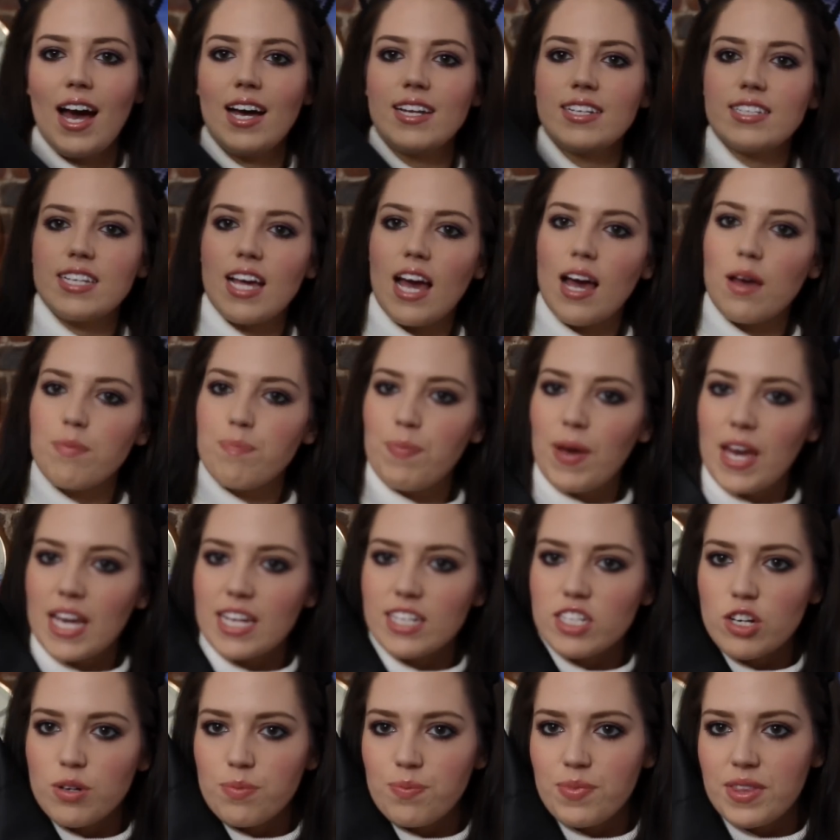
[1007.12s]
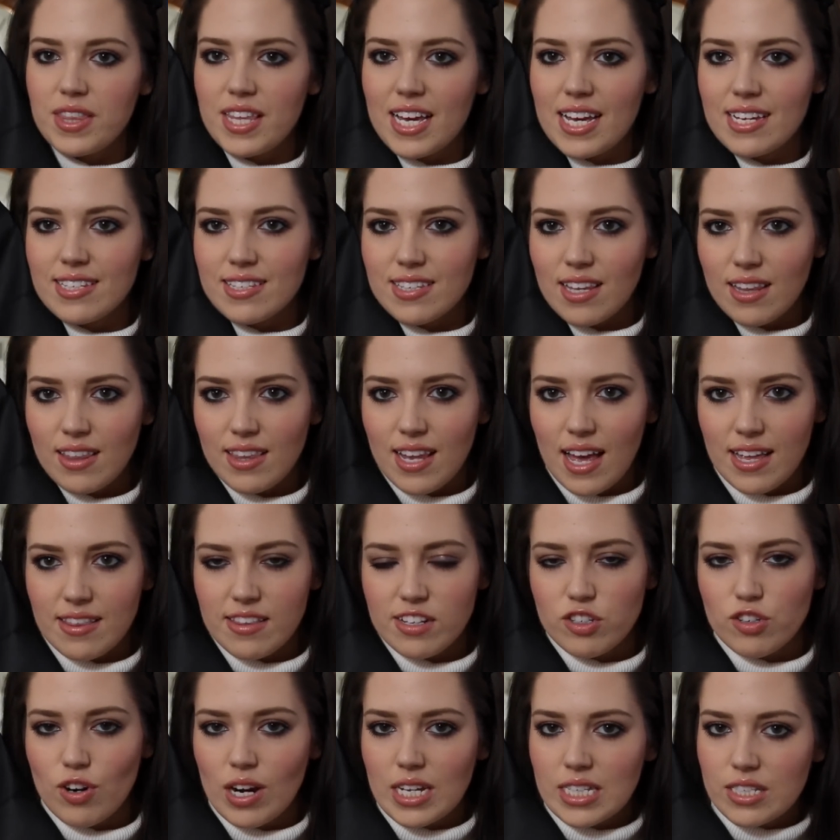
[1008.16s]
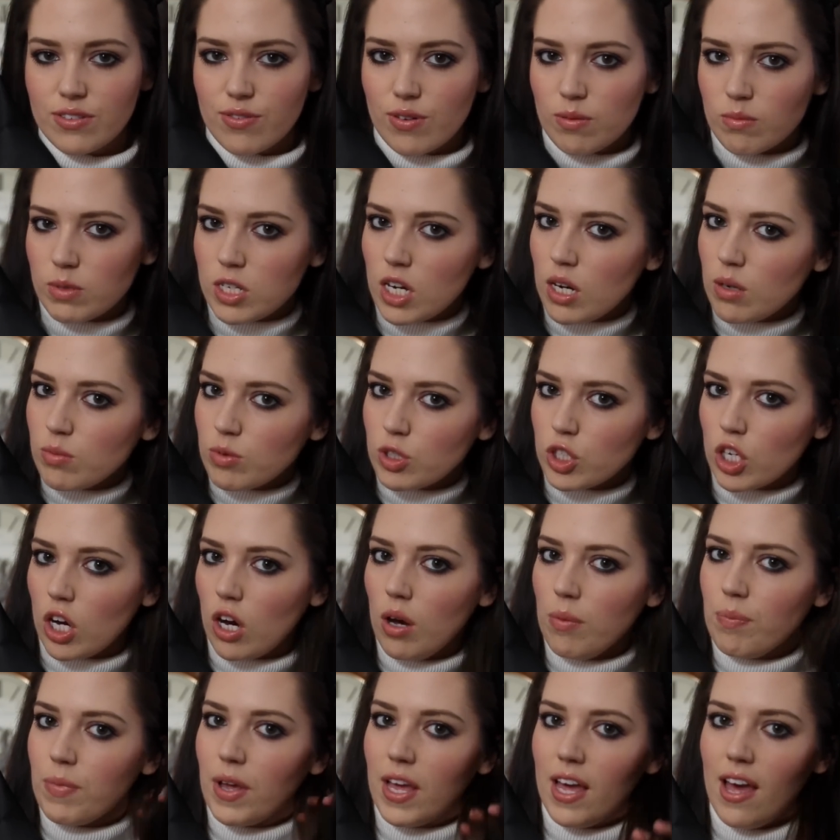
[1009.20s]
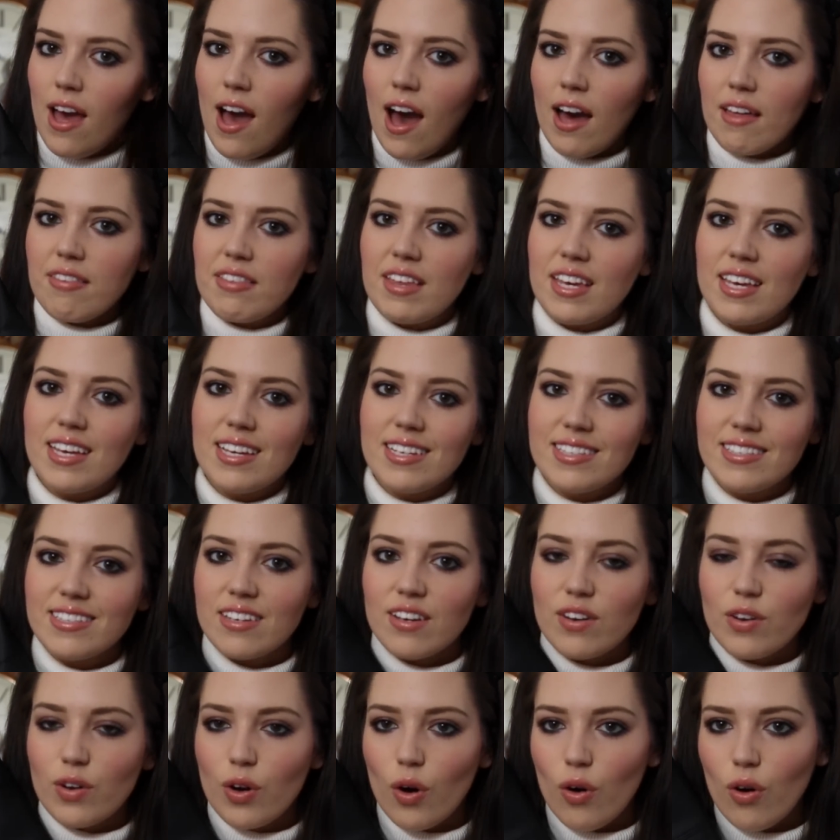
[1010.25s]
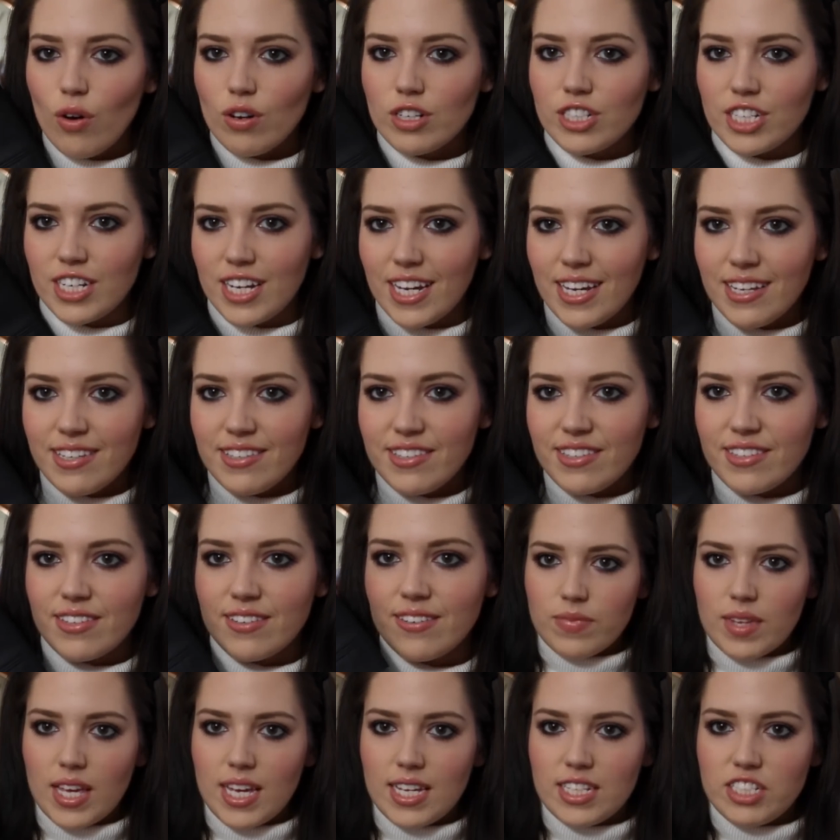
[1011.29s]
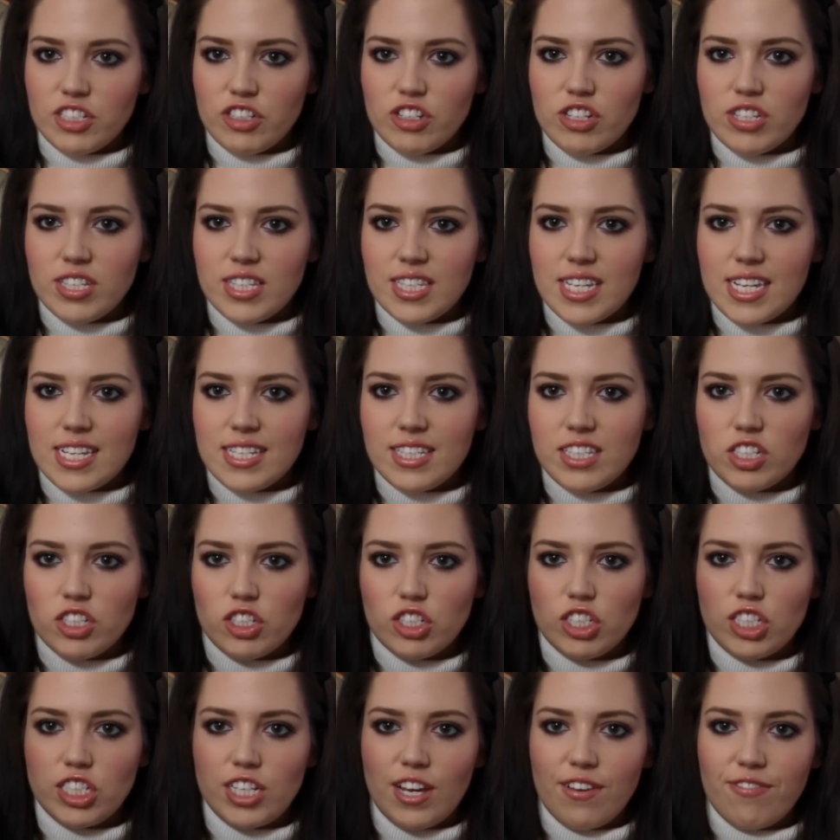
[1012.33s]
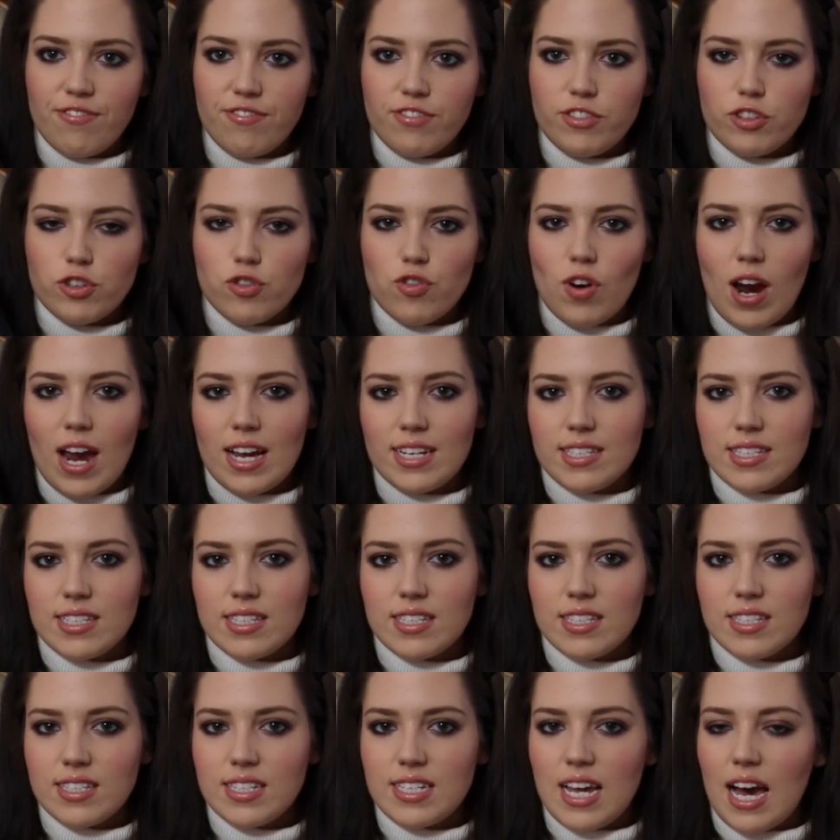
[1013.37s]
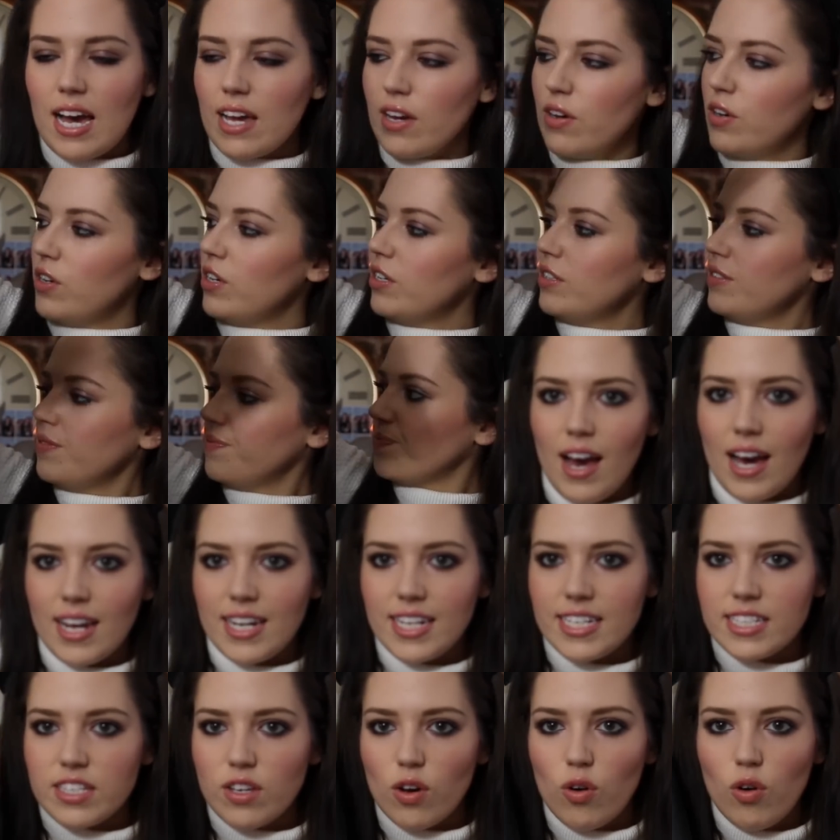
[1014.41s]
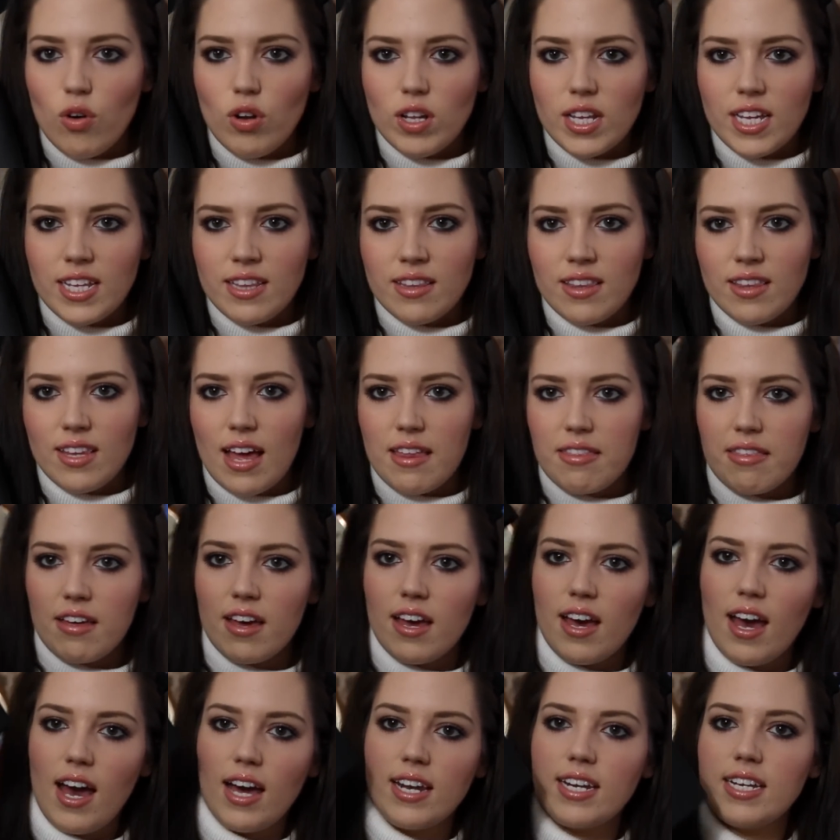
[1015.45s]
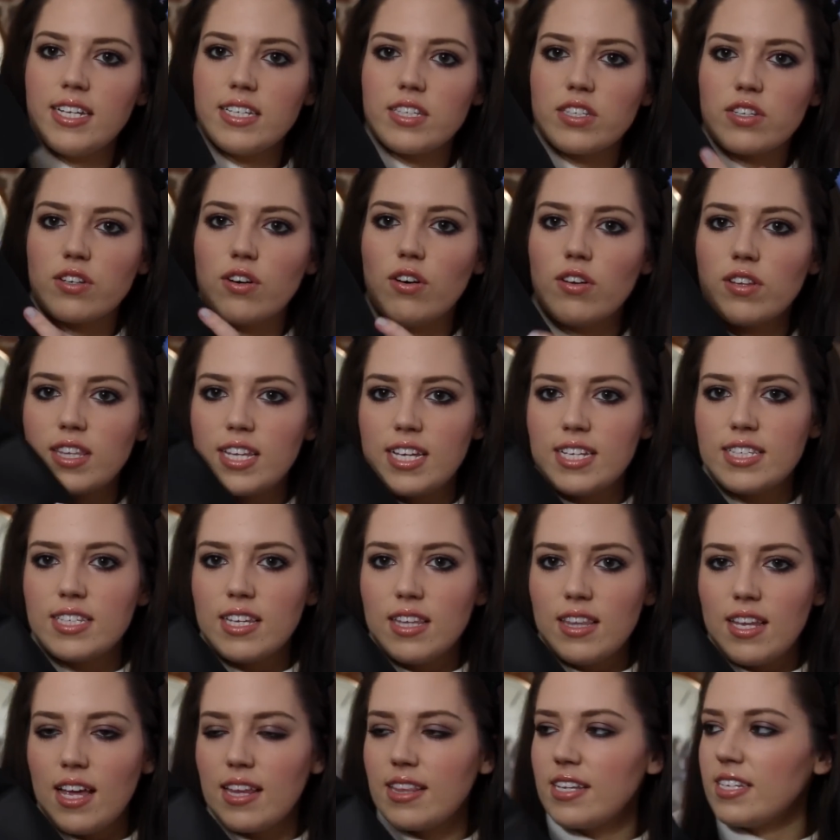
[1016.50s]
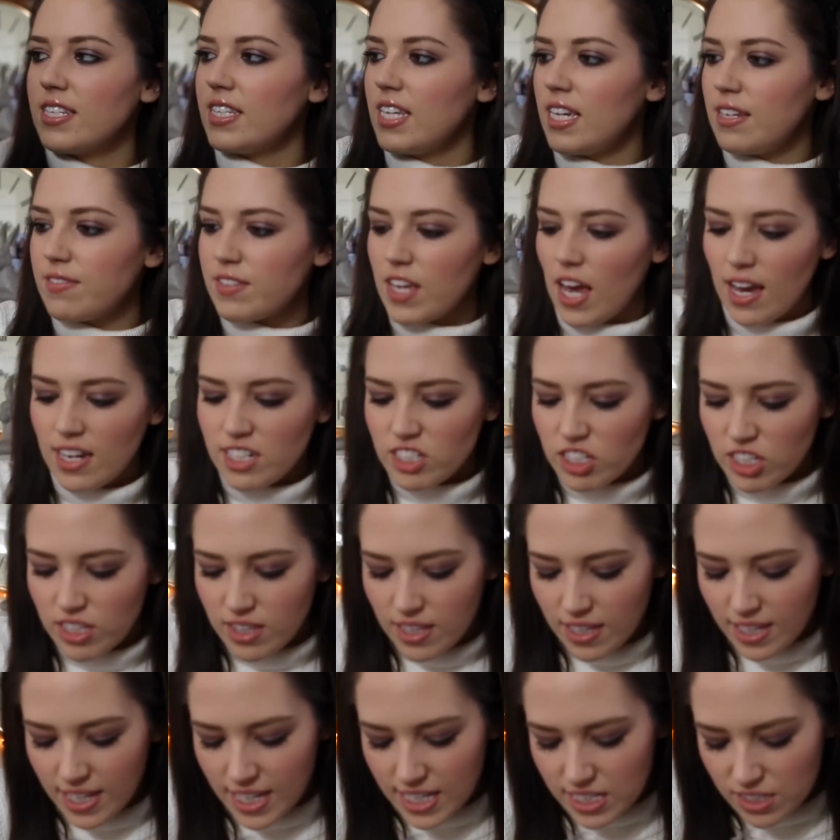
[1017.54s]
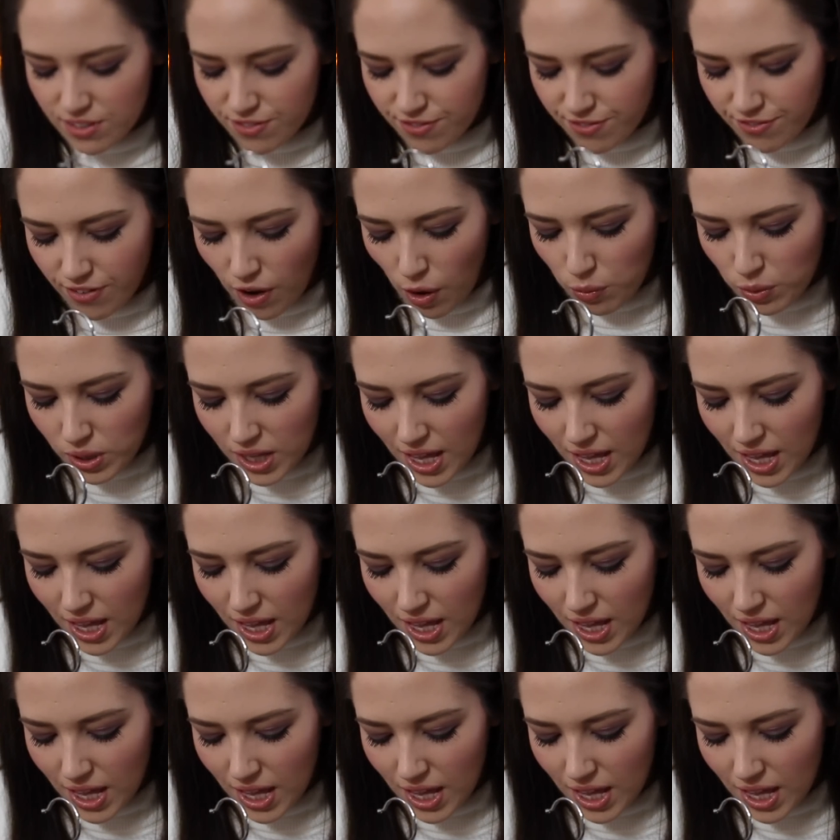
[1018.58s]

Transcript: And I picked up this leather dress from Topshop. I think it's gorgeous. It's just this shift dress style and it's all in leather and it's got these leather sleeves. I actually think it's faux